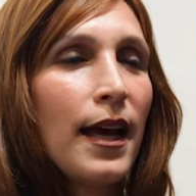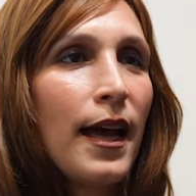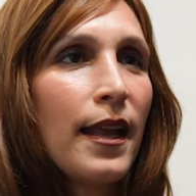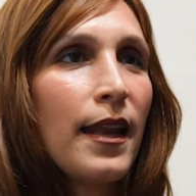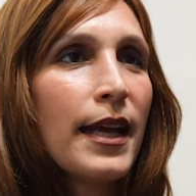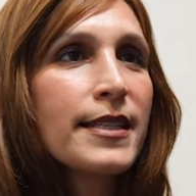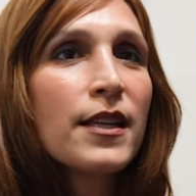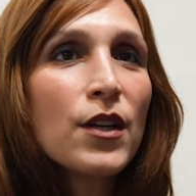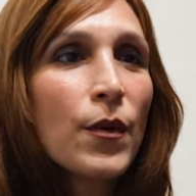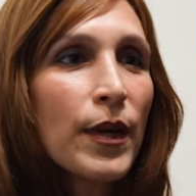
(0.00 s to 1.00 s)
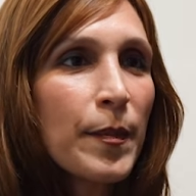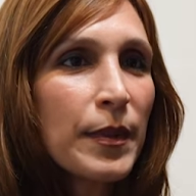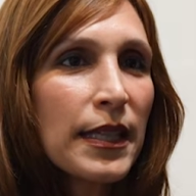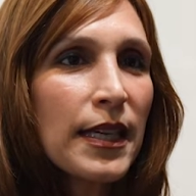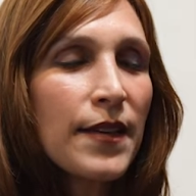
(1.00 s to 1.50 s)
And I didn't know what I
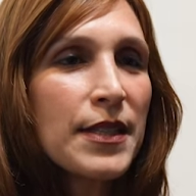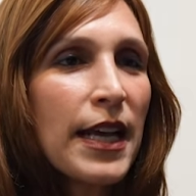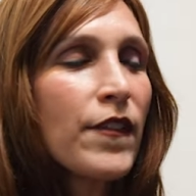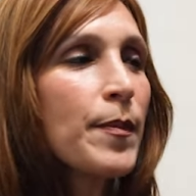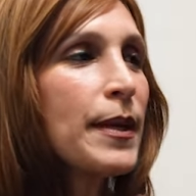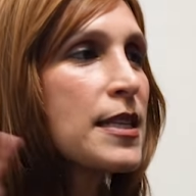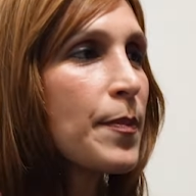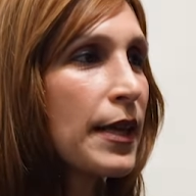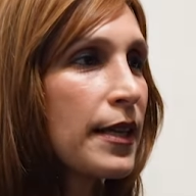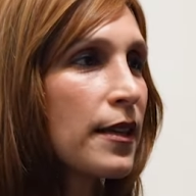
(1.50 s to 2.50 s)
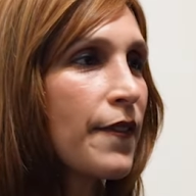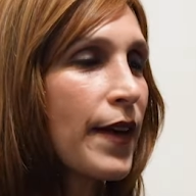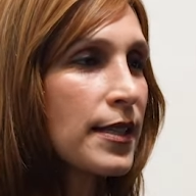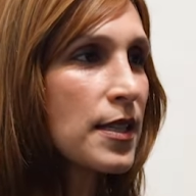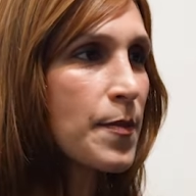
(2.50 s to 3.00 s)
believed, and everybody's opinion
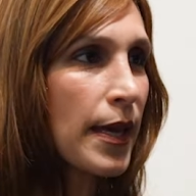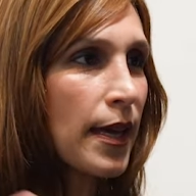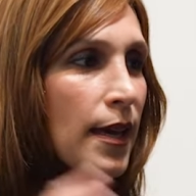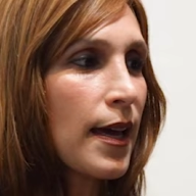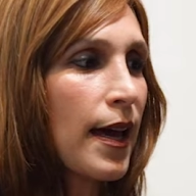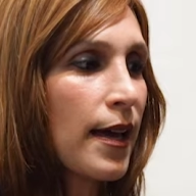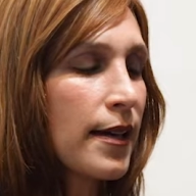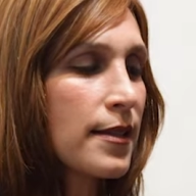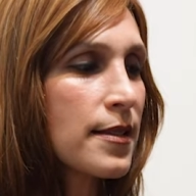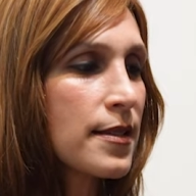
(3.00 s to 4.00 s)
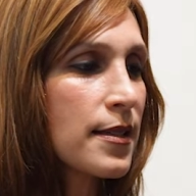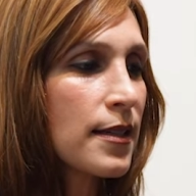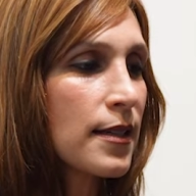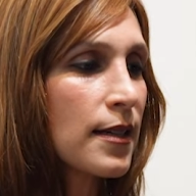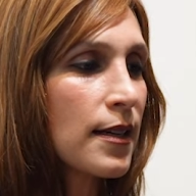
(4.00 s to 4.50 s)
affected me. And
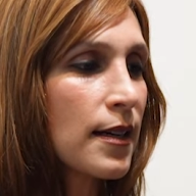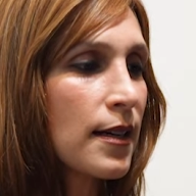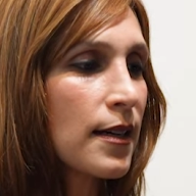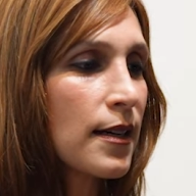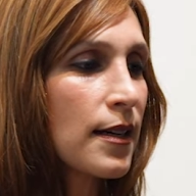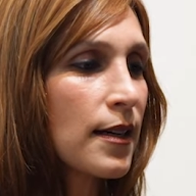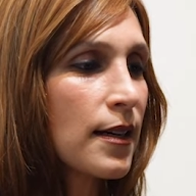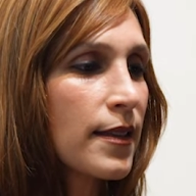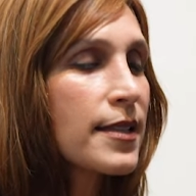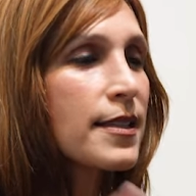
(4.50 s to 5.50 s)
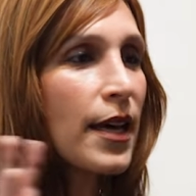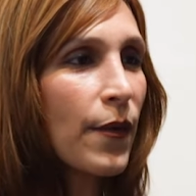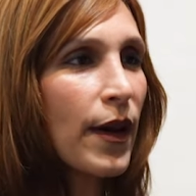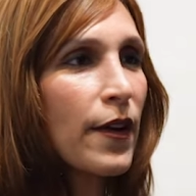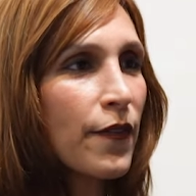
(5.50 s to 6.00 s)
this is
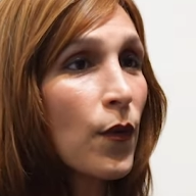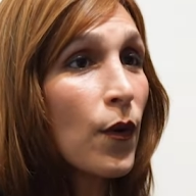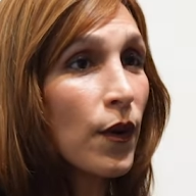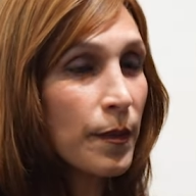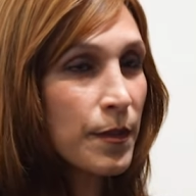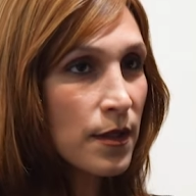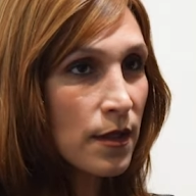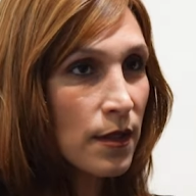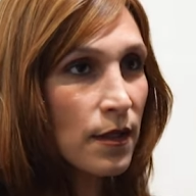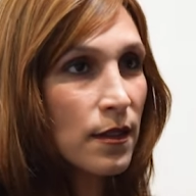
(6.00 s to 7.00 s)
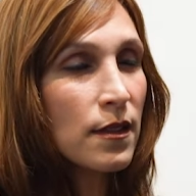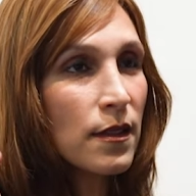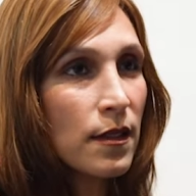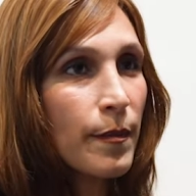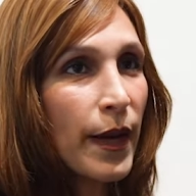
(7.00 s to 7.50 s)
how I have formed
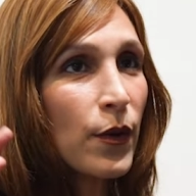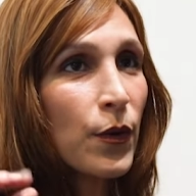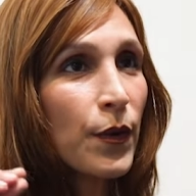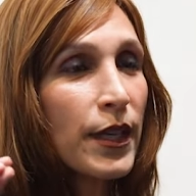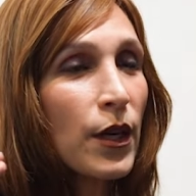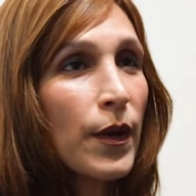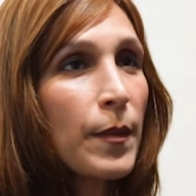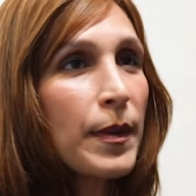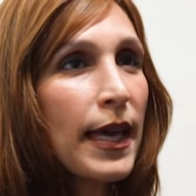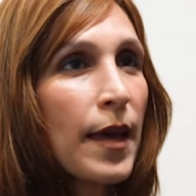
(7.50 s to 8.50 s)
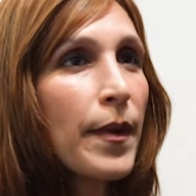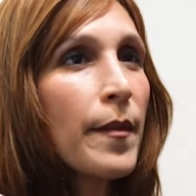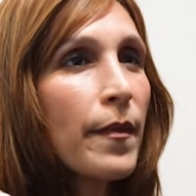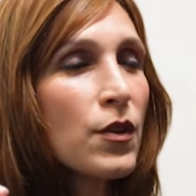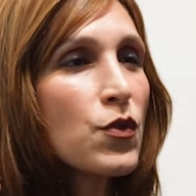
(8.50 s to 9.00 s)
my own credo. And it became
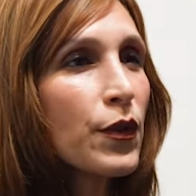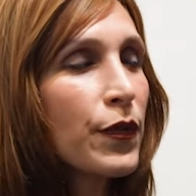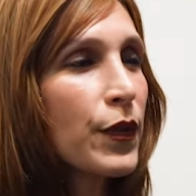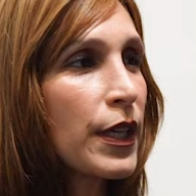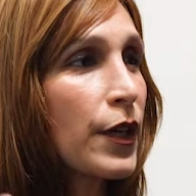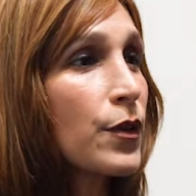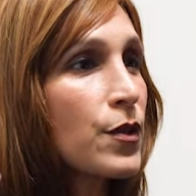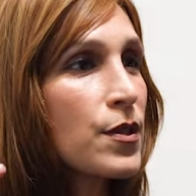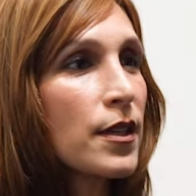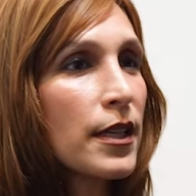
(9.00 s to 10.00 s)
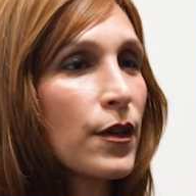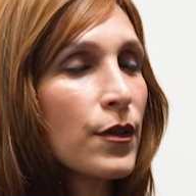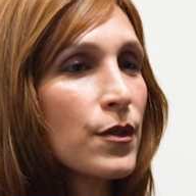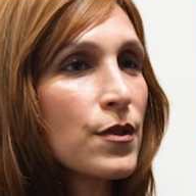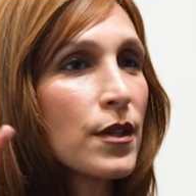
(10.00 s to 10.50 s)
my mantra for years and
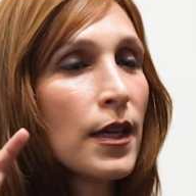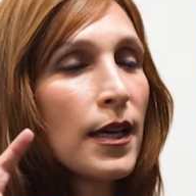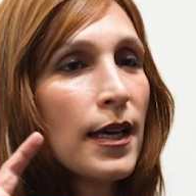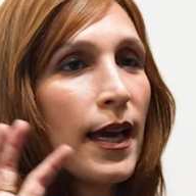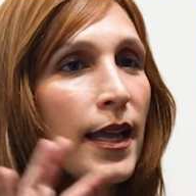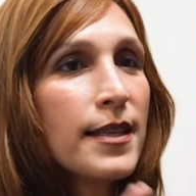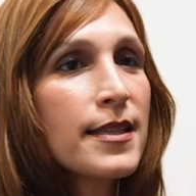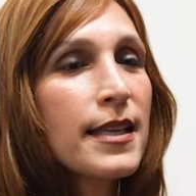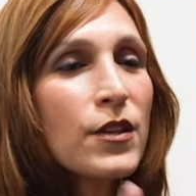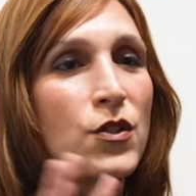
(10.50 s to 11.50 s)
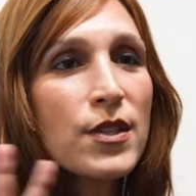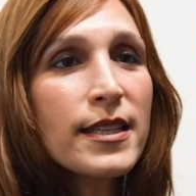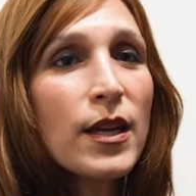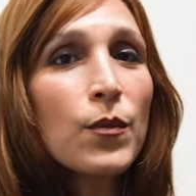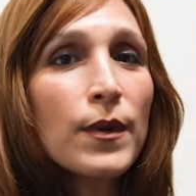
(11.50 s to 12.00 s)
years. And it's an
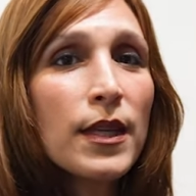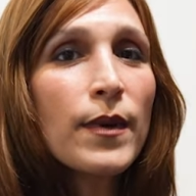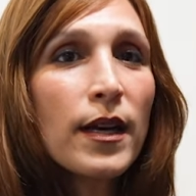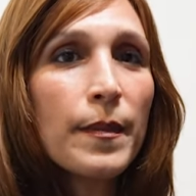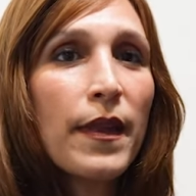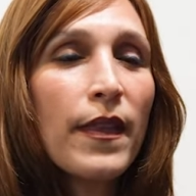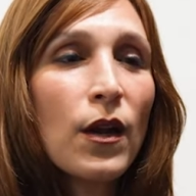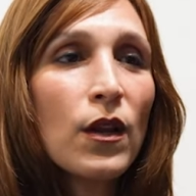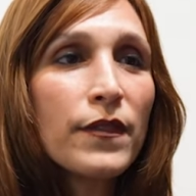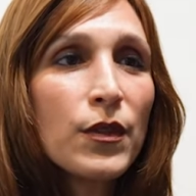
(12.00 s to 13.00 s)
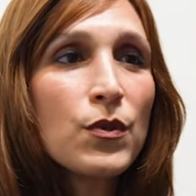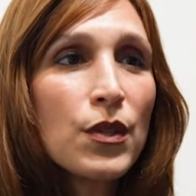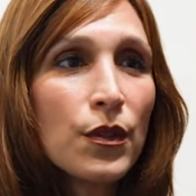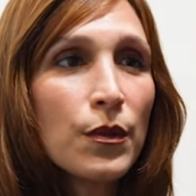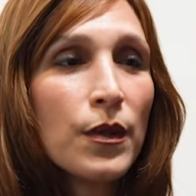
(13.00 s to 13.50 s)
exercise I really recommend that all of you
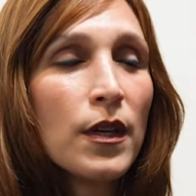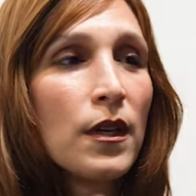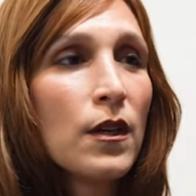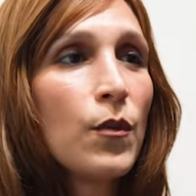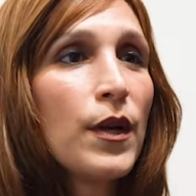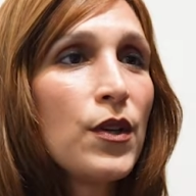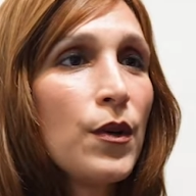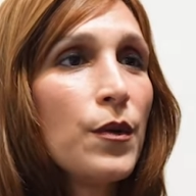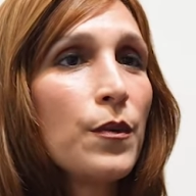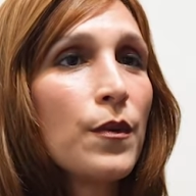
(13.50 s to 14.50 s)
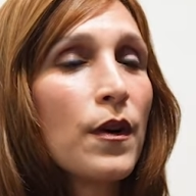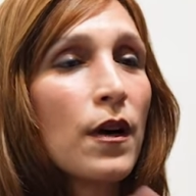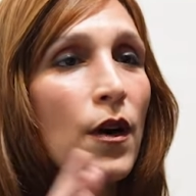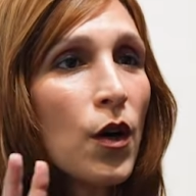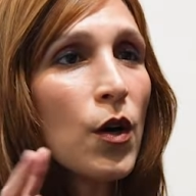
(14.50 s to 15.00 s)
do when you
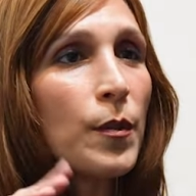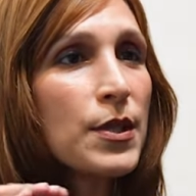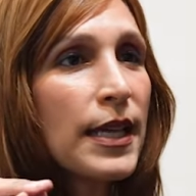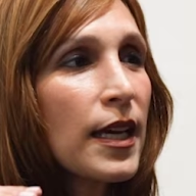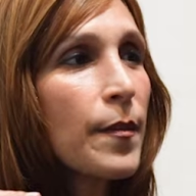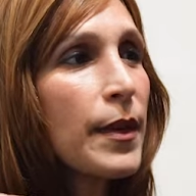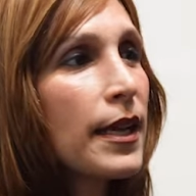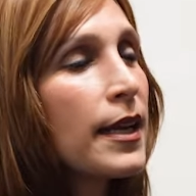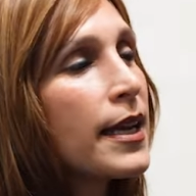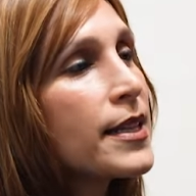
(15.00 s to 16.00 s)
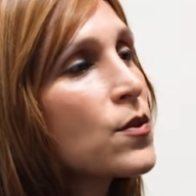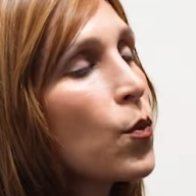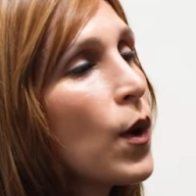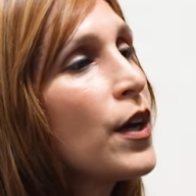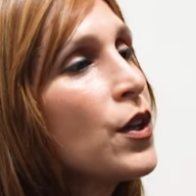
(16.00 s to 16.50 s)
are home, you take a minute. It's
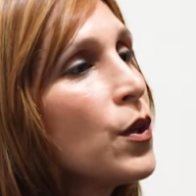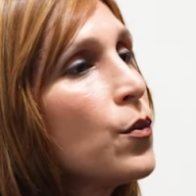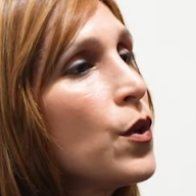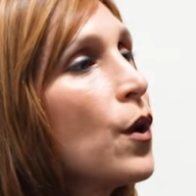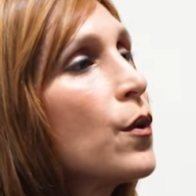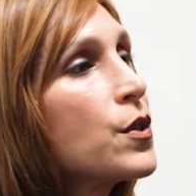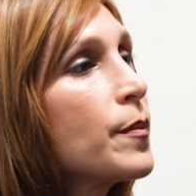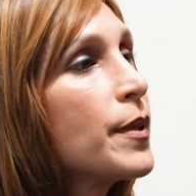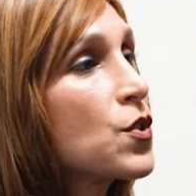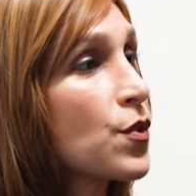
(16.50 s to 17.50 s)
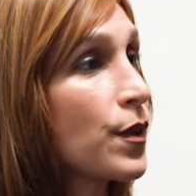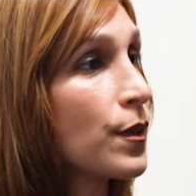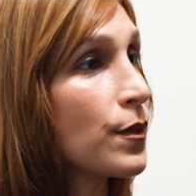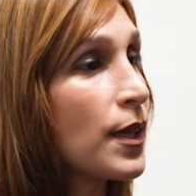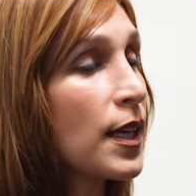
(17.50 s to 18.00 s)
what you know to be true.